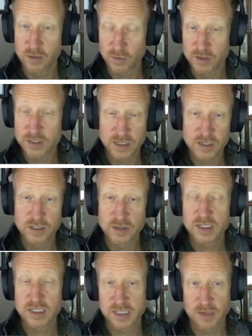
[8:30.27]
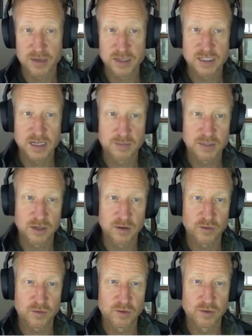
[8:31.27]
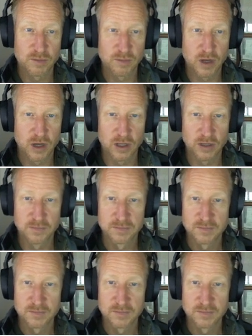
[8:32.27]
We're just going to do it step by step to go through them all.